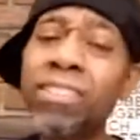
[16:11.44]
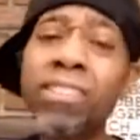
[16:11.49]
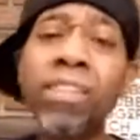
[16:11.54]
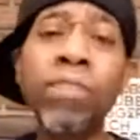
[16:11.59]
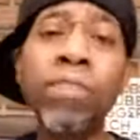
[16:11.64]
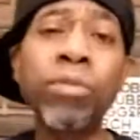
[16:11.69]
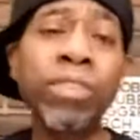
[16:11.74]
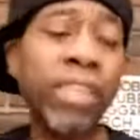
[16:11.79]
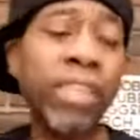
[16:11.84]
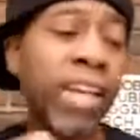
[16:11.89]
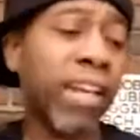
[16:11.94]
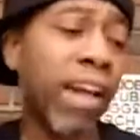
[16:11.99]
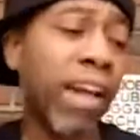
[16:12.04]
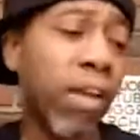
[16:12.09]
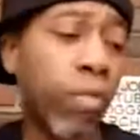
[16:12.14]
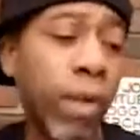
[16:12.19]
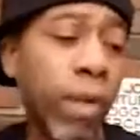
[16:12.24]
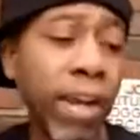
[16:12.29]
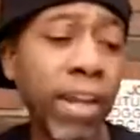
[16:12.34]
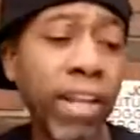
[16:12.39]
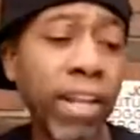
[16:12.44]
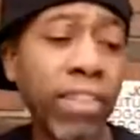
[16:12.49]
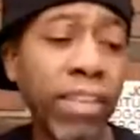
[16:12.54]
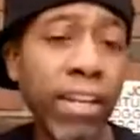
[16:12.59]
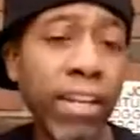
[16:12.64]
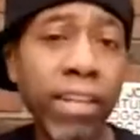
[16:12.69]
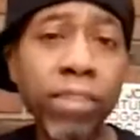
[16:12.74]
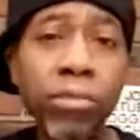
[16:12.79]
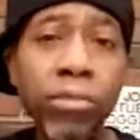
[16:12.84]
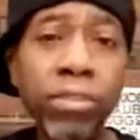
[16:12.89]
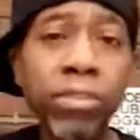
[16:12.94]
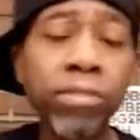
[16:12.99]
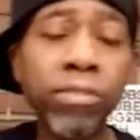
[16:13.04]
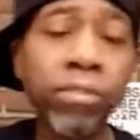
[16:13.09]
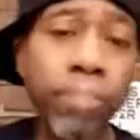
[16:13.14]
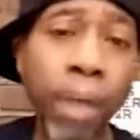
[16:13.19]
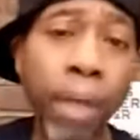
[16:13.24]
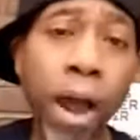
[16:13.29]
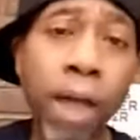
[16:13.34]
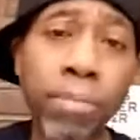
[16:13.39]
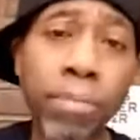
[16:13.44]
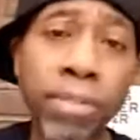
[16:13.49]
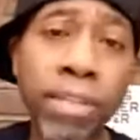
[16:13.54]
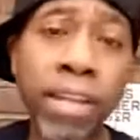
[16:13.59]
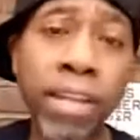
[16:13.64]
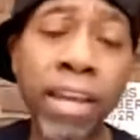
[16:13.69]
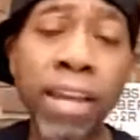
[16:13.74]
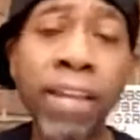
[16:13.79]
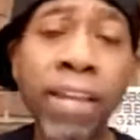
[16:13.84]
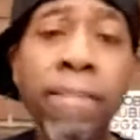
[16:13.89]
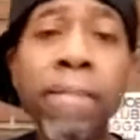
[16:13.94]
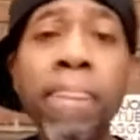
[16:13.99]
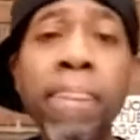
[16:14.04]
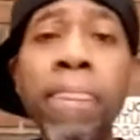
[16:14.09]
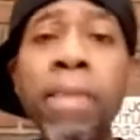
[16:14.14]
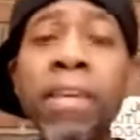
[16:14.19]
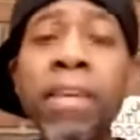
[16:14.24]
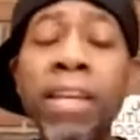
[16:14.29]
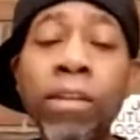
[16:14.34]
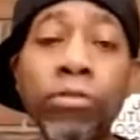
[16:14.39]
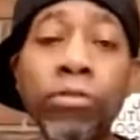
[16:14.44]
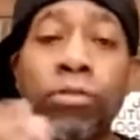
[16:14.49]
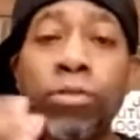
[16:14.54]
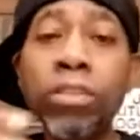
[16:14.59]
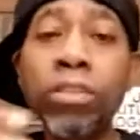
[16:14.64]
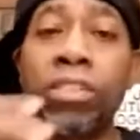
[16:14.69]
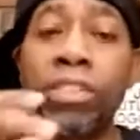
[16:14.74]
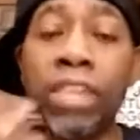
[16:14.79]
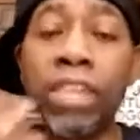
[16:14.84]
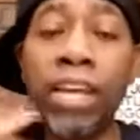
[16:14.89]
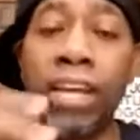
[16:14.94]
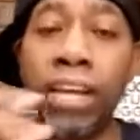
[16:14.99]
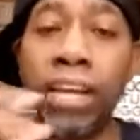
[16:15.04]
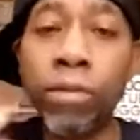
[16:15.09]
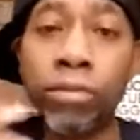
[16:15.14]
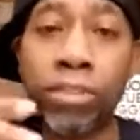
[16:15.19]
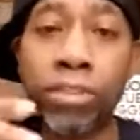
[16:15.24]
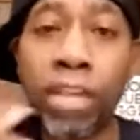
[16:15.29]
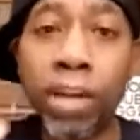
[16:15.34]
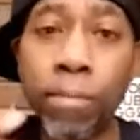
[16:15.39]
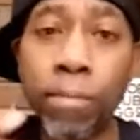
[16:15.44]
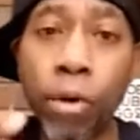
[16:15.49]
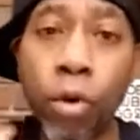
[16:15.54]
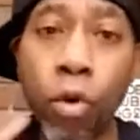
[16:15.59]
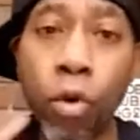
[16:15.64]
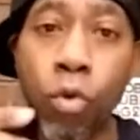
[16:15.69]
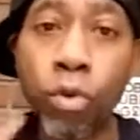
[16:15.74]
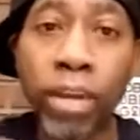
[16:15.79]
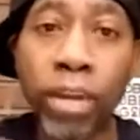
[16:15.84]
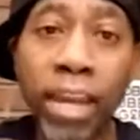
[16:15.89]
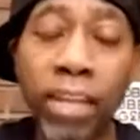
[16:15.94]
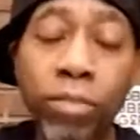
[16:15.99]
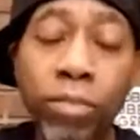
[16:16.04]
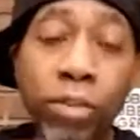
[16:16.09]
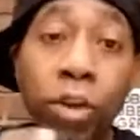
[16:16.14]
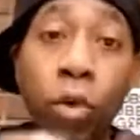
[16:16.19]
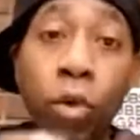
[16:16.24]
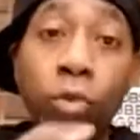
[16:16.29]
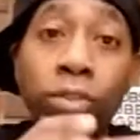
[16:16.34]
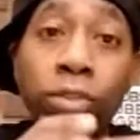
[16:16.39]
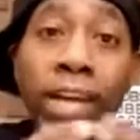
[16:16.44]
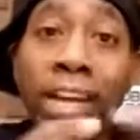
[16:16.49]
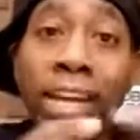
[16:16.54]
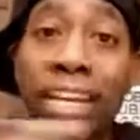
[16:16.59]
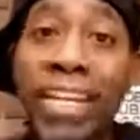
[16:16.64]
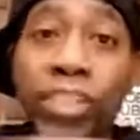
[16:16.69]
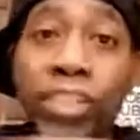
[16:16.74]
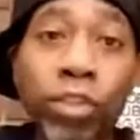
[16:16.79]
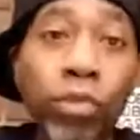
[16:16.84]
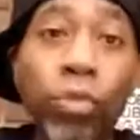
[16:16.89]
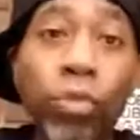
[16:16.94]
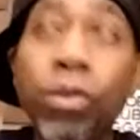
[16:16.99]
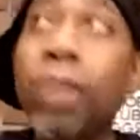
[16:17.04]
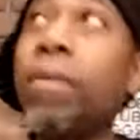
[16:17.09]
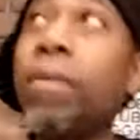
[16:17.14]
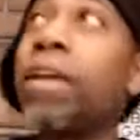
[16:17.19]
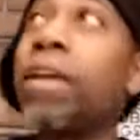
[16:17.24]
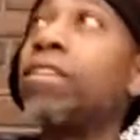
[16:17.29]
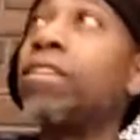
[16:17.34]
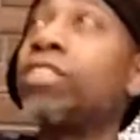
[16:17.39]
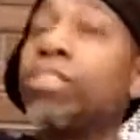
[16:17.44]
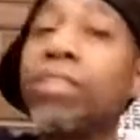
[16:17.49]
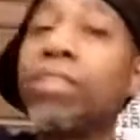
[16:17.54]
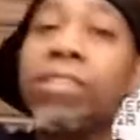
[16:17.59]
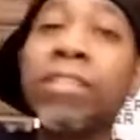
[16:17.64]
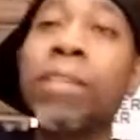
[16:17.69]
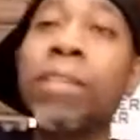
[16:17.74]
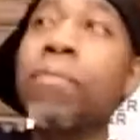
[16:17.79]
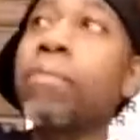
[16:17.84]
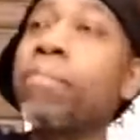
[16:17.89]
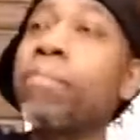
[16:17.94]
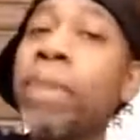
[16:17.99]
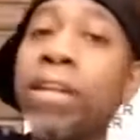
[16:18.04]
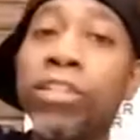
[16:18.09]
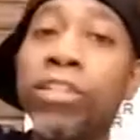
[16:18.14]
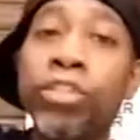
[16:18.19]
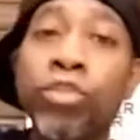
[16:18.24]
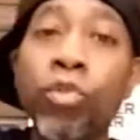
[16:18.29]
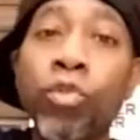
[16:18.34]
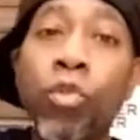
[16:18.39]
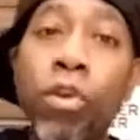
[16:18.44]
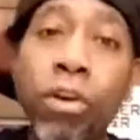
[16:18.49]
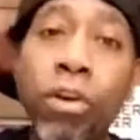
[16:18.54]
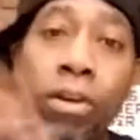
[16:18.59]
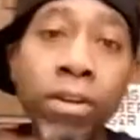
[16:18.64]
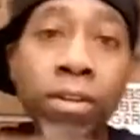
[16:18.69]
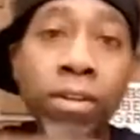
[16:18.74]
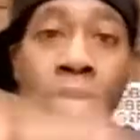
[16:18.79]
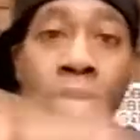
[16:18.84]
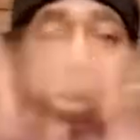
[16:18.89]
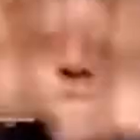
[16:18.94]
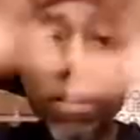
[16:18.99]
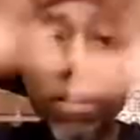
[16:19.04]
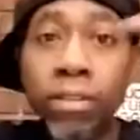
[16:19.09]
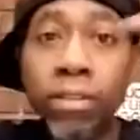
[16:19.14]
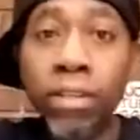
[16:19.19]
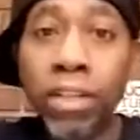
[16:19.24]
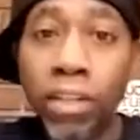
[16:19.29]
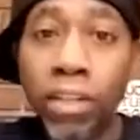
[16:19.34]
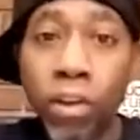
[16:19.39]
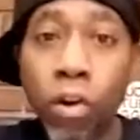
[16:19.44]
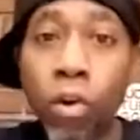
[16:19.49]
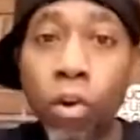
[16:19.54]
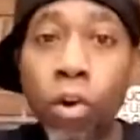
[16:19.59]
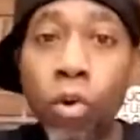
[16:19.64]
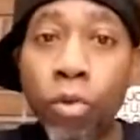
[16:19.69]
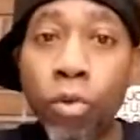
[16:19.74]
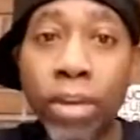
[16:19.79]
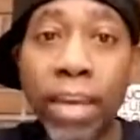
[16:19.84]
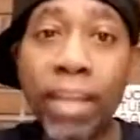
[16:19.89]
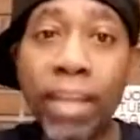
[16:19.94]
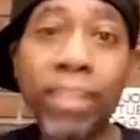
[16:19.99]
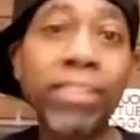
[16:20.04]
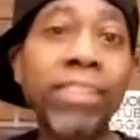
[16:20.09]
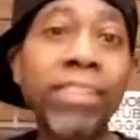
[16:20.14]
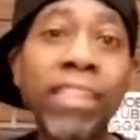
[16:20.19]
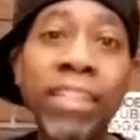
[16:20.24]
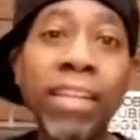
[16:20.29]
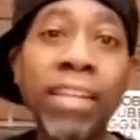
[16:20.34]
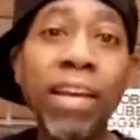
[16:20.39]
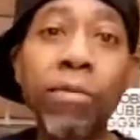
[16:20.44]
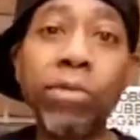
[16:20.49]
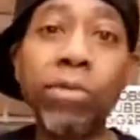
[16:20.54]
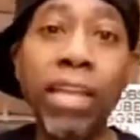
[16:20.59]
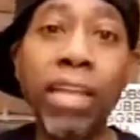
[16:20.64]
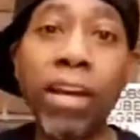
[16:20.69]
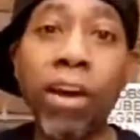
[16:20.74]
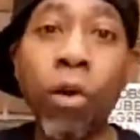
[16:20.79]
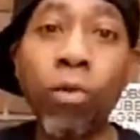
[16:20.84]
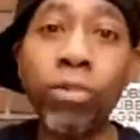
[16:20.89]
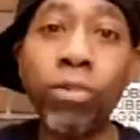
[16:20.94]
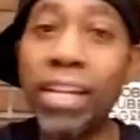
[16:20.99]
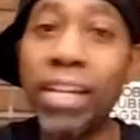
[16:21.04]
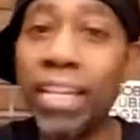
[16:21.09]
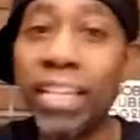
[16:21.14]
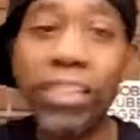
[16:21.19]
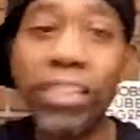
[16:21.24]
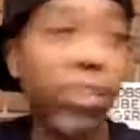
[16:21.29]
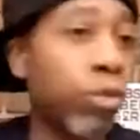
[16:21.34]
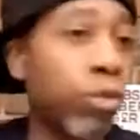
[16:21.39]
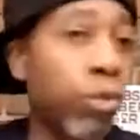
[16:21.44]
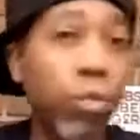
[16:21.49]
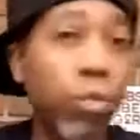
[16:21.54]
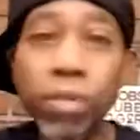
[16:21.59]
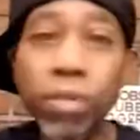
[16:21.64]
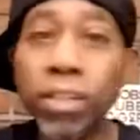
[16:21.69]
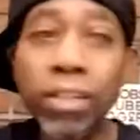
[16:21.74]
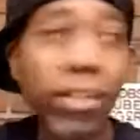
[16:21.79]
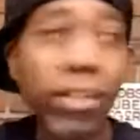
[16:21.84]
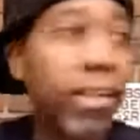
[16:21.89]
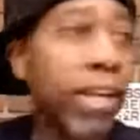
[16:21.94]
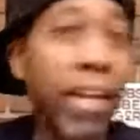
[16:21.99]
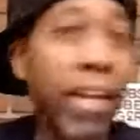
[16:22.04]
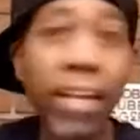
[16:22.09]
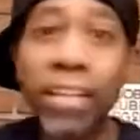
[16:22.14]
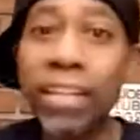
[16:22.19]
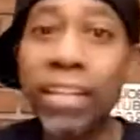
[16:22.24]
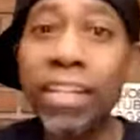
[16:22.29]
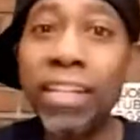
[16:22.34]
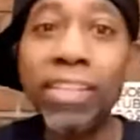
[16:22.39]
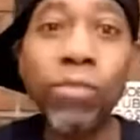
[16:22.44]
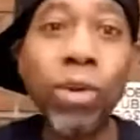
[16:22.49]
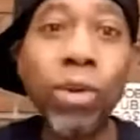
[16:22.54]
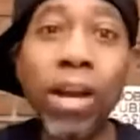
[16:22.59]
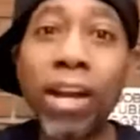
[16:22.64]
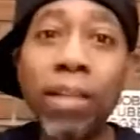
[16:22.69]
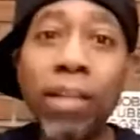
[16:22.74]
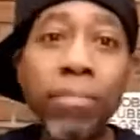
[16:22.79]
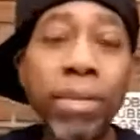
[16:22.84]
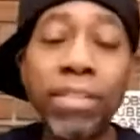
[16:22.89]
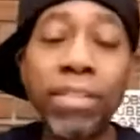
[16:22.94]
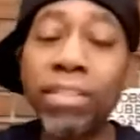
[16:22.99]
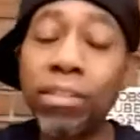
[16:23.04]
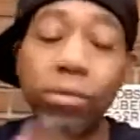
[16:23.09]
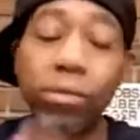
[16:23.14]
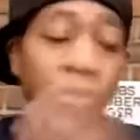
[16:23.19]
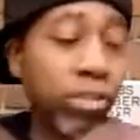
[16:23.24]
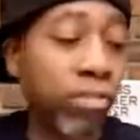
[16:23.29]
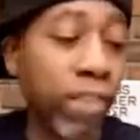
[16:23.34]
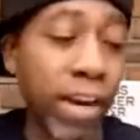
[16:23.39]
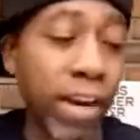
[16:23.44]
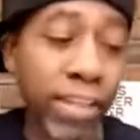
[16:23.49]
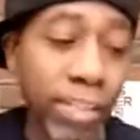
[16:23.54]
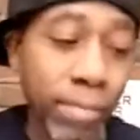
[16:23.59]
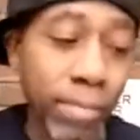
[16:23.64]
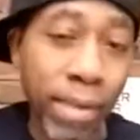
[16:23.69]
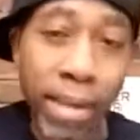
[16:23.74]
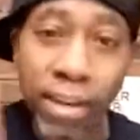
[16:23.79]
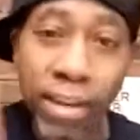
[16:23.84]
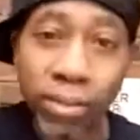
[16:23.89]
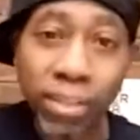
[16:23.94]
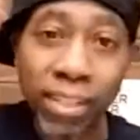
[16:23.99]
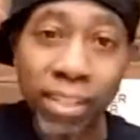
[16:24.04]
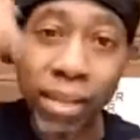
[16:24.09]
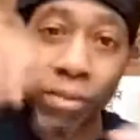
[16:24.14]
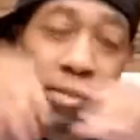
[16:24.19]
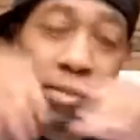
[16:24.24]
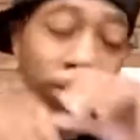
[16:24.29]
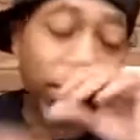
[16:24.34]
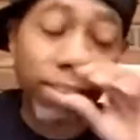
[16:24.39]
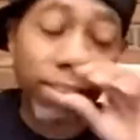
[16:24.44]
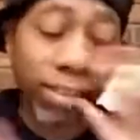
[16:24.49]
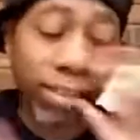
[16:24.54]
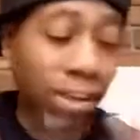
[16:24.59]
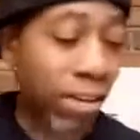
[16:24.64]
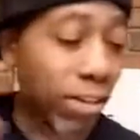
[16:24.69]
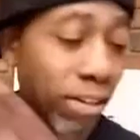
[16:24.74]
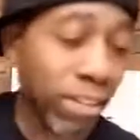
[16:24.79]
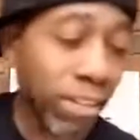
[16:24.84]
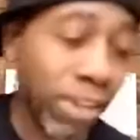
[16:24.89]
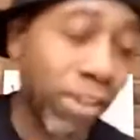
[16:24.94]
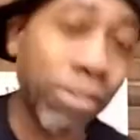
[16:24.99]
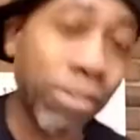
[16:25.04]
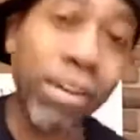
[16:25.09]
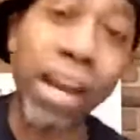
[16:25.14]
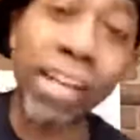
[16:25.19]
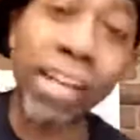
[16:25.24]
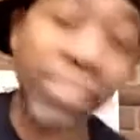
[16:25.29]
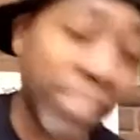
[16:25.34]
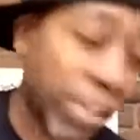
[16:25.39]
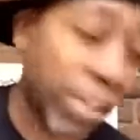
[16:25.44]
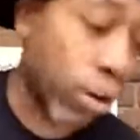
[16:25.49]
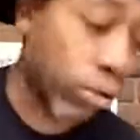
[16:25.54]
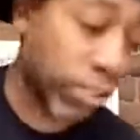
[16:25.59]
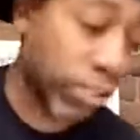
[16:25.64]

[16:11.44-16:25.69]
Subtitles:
It was Keenan Ivory Wayne, I think, and it was Pops in there, and they was doing a skit, and they was talking about Hoe Cakes. Hoes gotta eat too. They made a store. They called Hoe Cakes, and then they was like, hoes gotta eat too. And then he went out of business. It was crazy, man. It was yeah, you gotta see it.